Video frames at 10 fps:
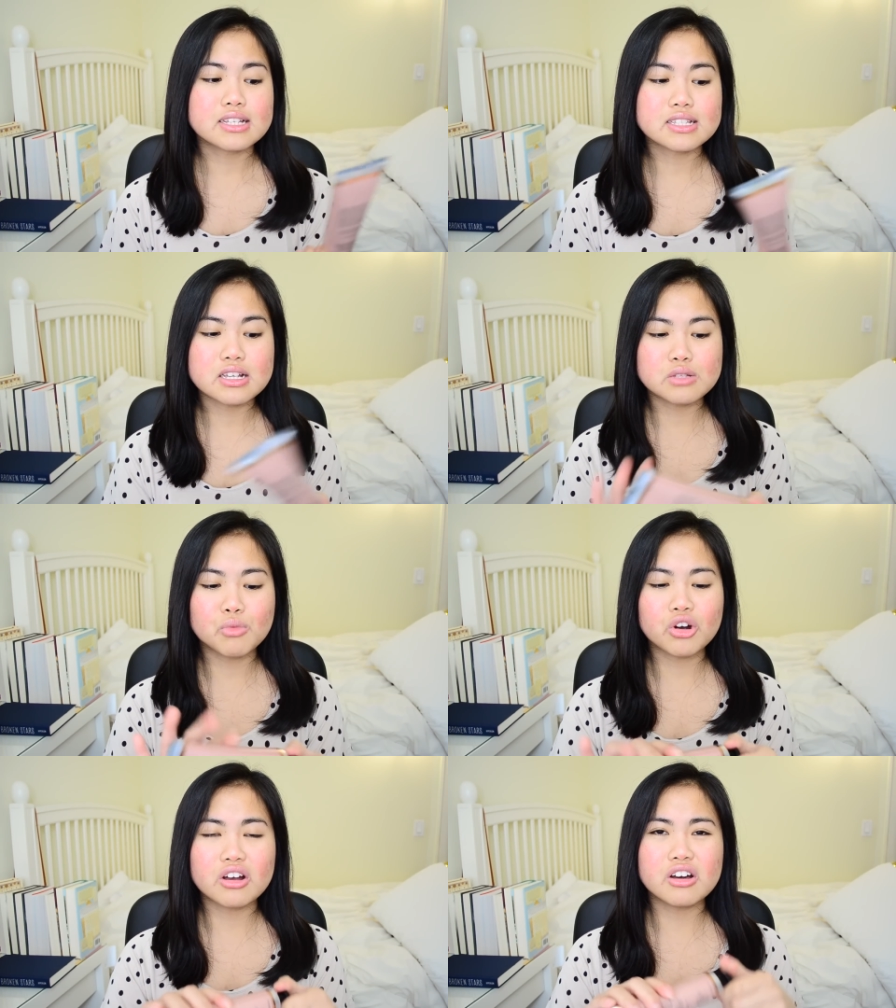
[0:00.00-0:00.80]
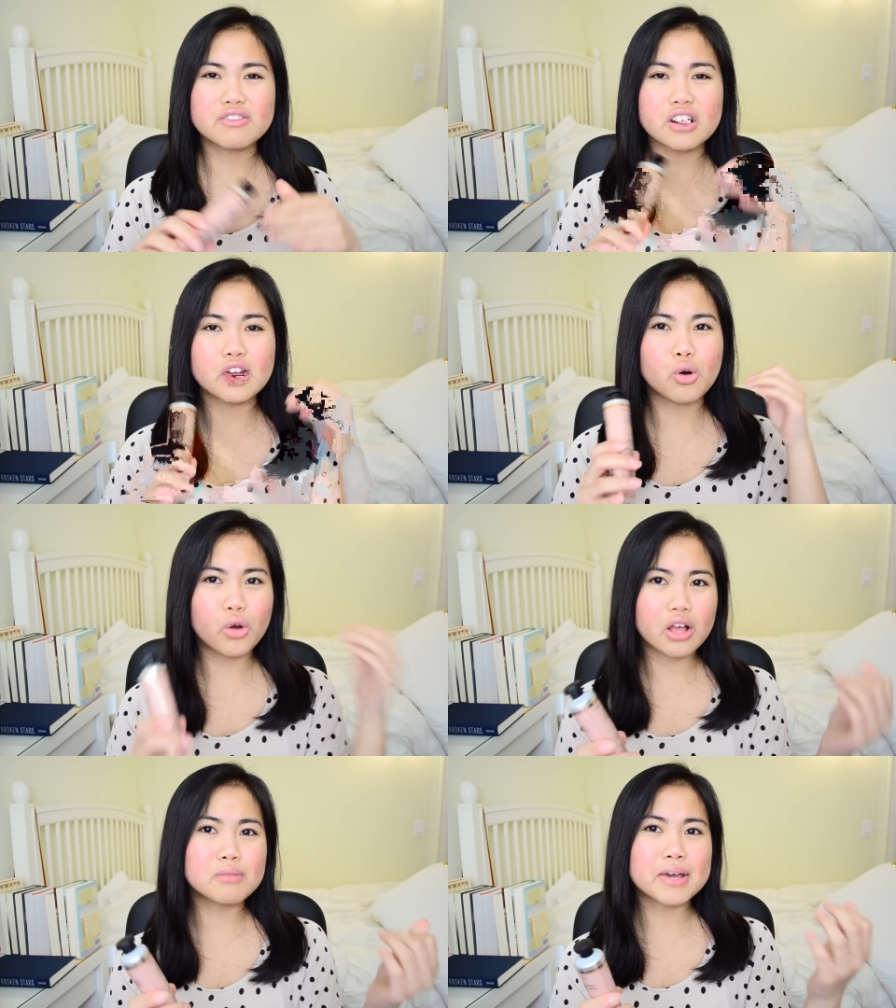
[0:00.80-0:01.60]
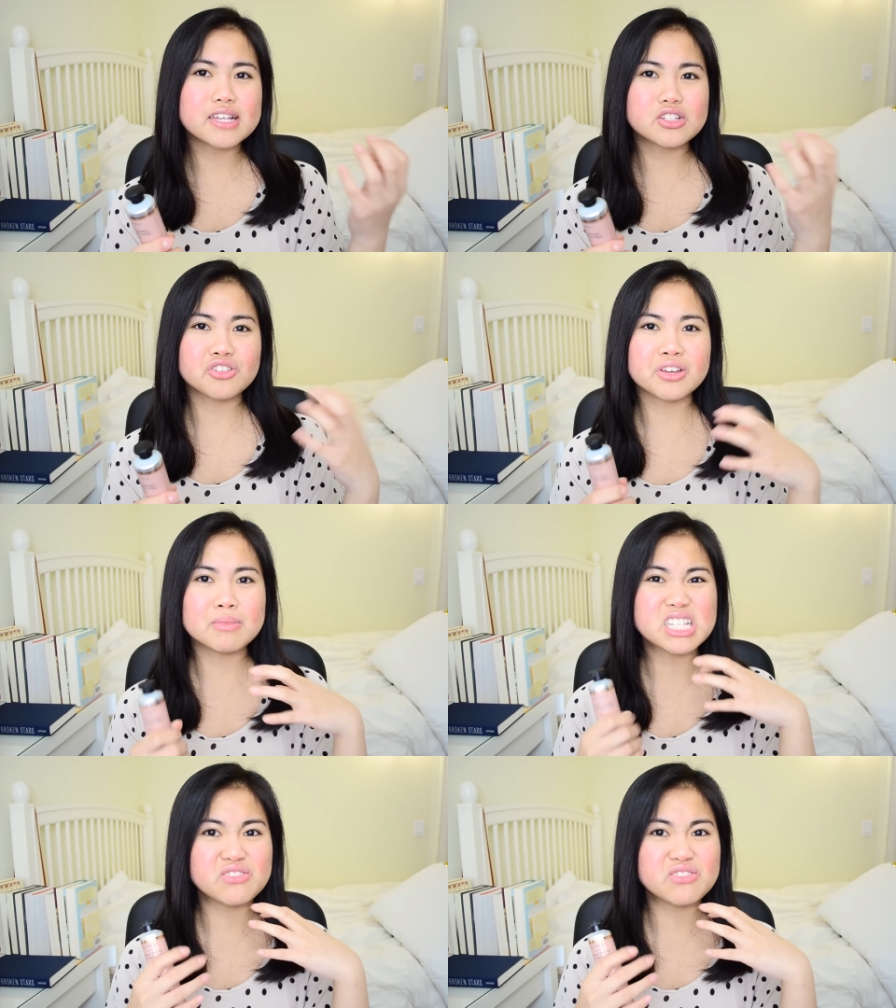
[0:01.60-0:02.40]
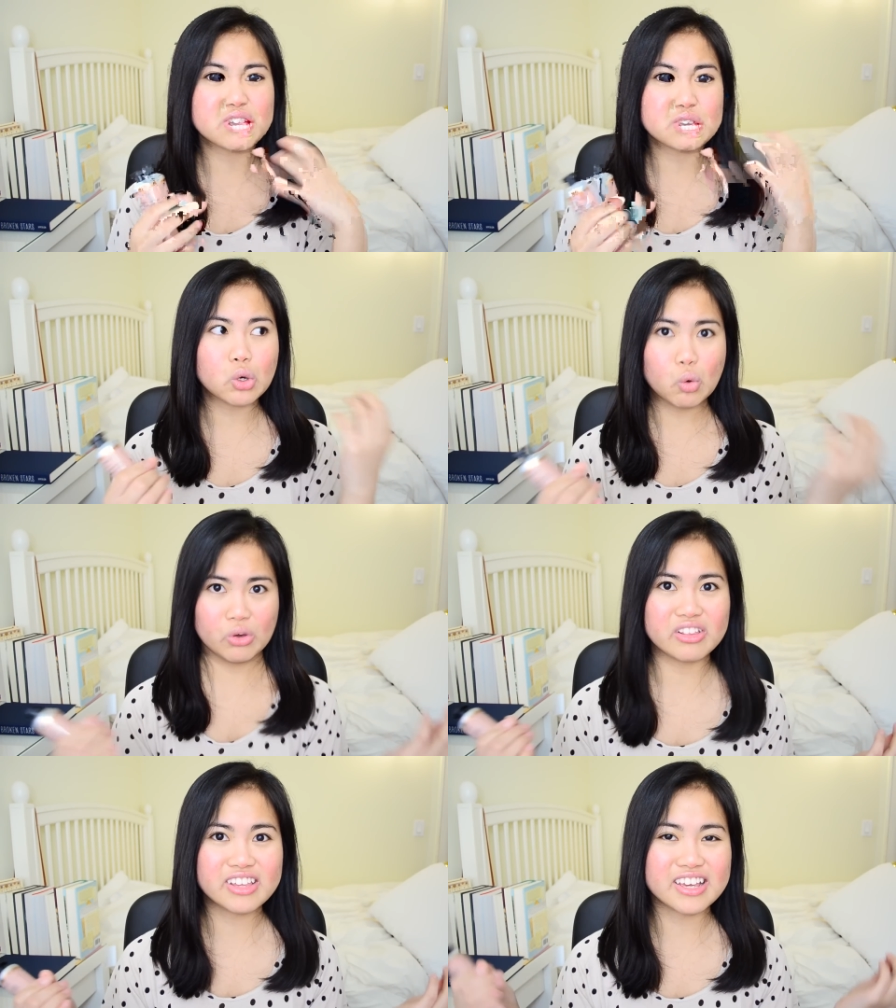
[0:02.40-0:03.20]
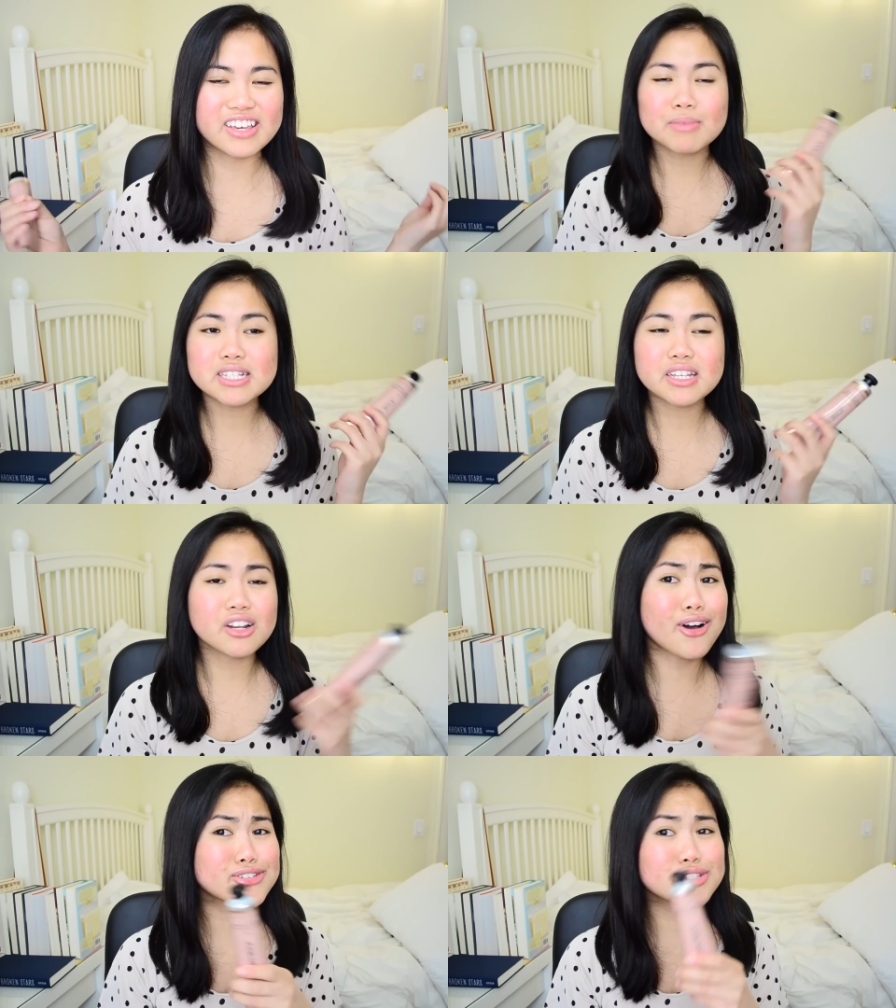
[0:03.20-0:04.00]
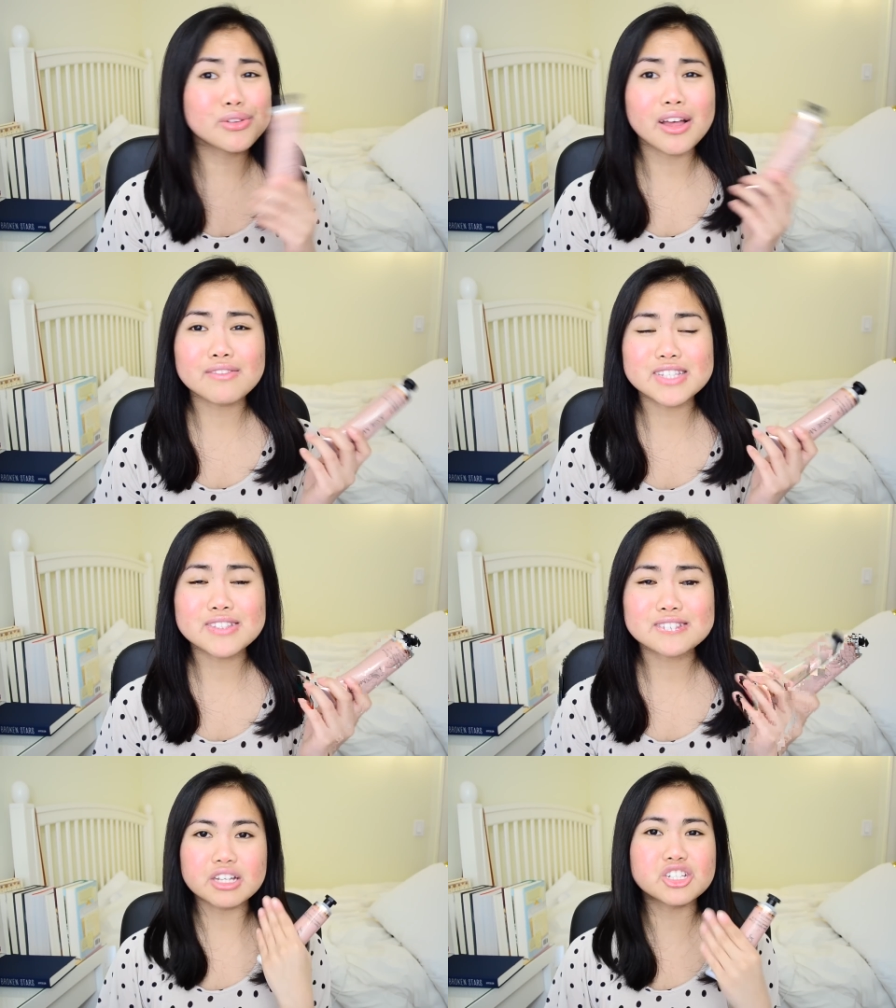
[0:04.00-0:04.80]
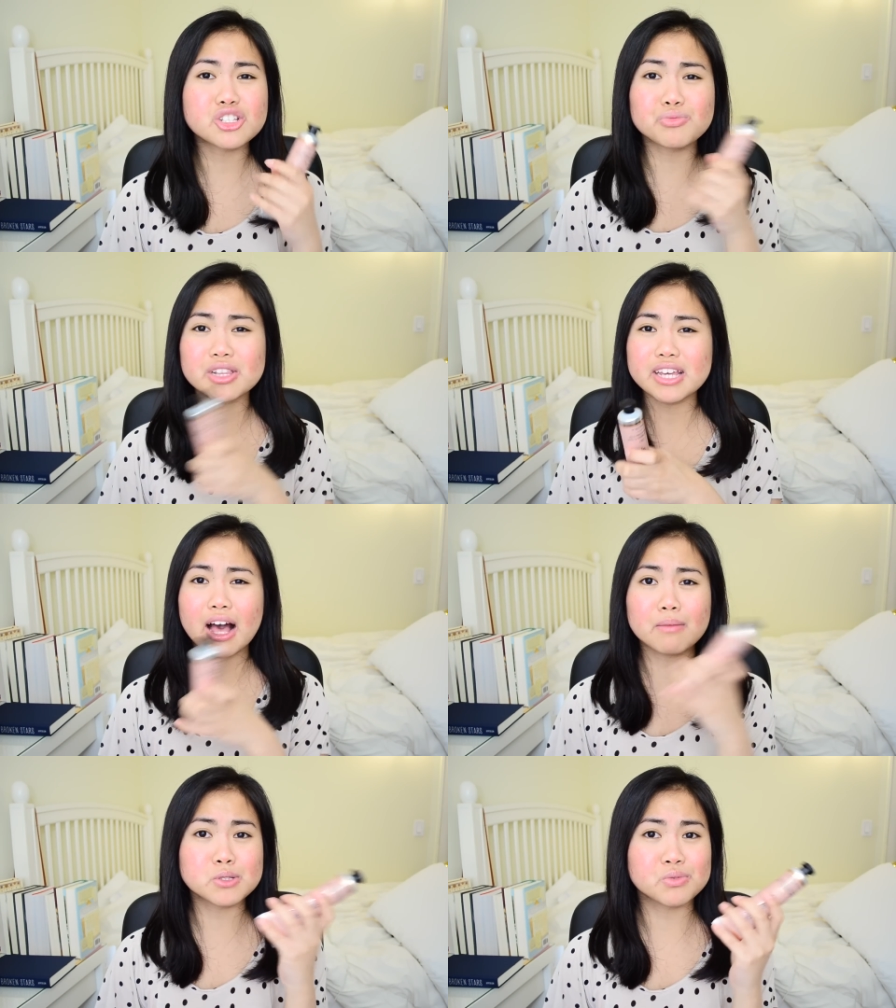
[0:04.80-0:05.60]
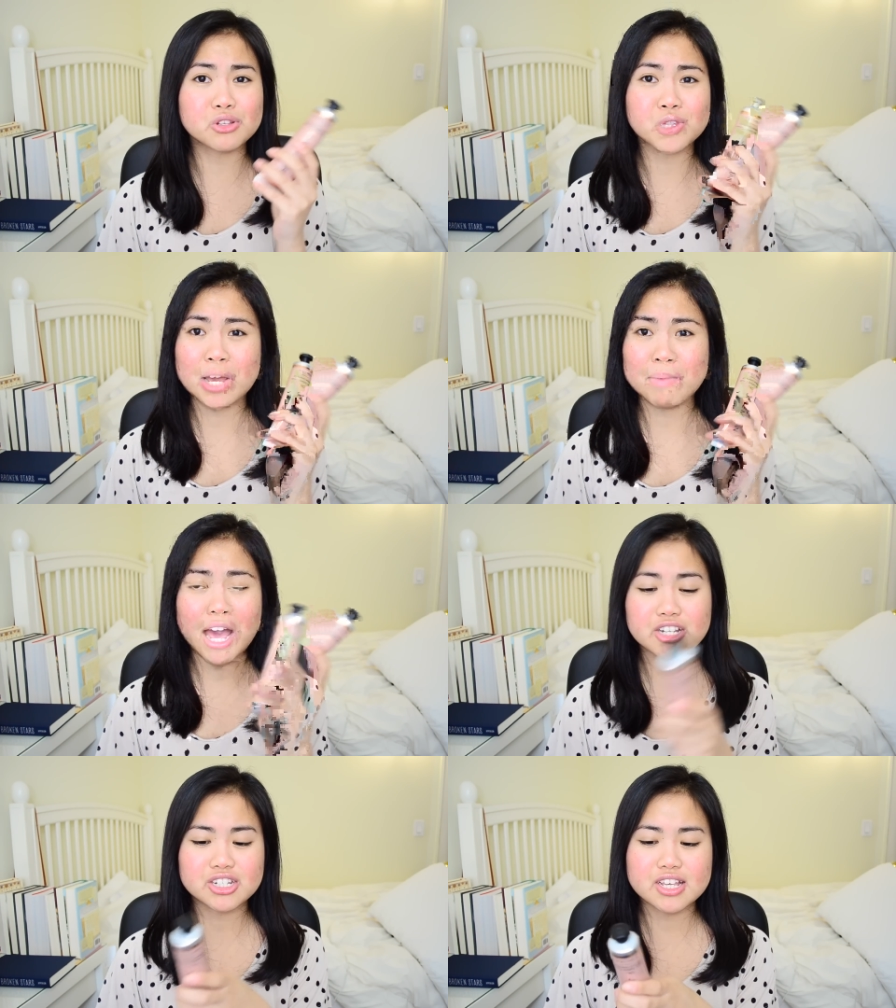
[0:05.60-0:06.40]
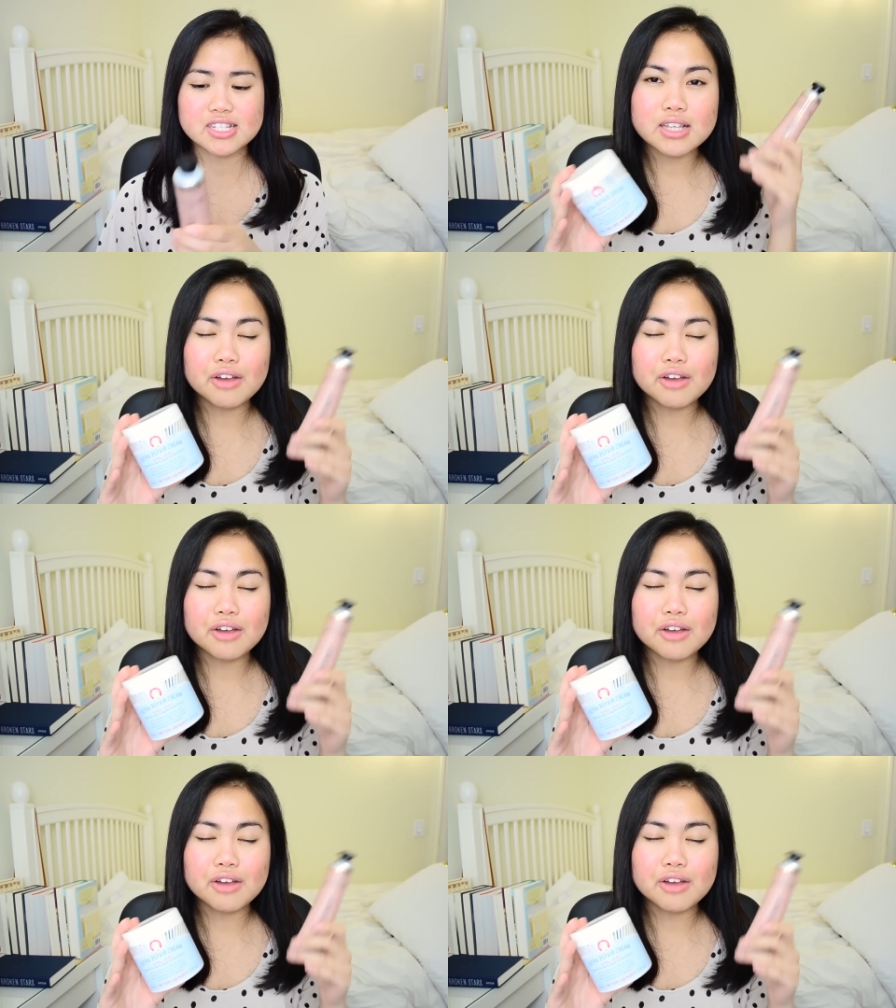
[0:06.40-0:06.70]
This is more of an oil-based cream. It's very oily. My skin also loves this. It just really helps with the dry patches.